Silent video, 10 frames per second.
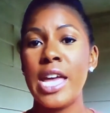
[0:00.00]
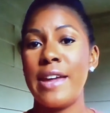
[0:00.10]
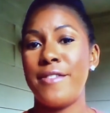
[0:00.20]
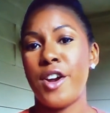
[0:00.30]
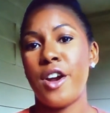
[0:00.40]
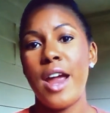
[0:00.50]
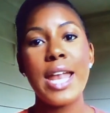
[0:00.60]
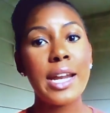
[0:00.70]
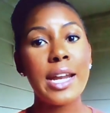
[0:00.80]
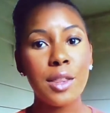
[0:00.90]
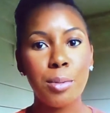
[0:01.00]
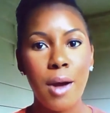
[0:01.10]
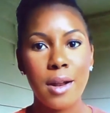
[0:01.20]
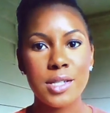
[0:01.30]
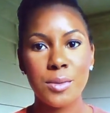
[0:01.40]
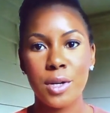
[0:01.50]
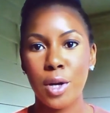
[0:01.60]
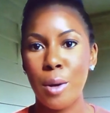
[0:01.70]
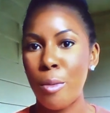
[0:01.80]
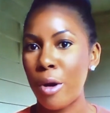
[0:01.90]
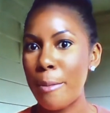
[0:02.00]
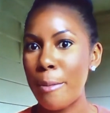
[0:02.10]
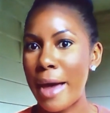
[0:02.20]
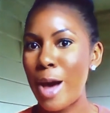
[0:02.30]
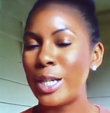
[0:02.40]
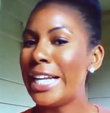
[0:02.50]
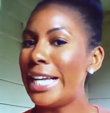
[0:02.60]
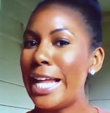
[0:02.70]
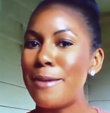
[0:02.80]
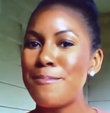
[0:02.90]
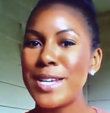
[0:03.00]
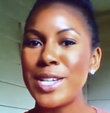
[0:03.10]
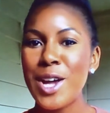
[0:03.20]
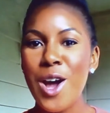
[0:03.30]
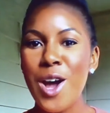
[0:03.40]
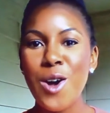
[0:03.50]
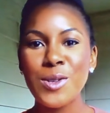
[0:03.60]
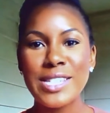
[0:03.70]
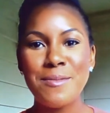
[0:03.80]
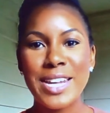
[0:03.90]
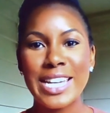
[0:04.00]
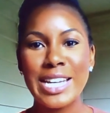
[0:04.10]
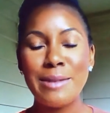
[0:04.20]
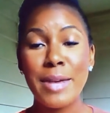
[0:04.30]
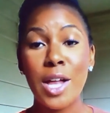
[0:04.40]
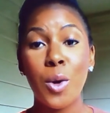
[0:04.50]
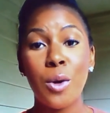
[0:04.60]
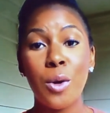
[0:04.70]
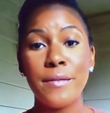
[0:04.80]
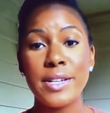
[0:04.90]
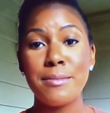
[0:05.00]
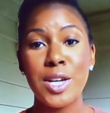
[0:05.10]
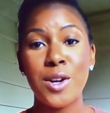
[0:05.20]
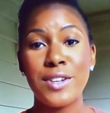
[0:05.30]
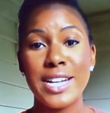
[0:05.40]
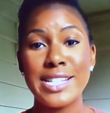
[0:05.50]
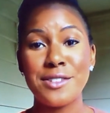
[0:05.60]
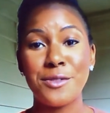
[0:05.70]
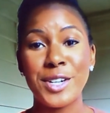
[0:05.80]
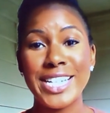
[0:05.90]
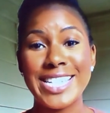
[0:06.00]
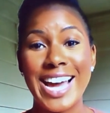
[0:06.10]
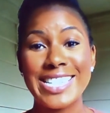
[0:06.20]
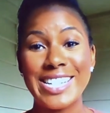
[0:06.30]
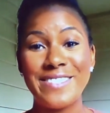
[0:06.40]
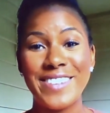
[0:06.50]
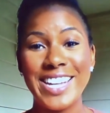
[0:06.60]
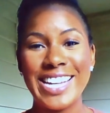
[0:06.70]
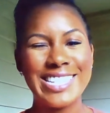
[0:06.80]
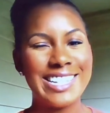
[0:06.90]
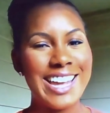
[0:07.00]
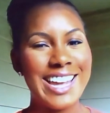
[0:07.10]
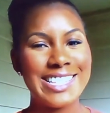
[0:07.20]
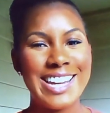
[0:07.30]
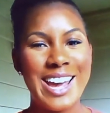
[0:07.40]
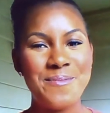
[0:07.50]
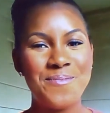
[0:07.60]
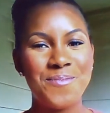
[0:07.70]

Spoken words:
if there are any other products you want to know more about, let me know. Send me an email or visit me on vanessafree.tv. Till next time.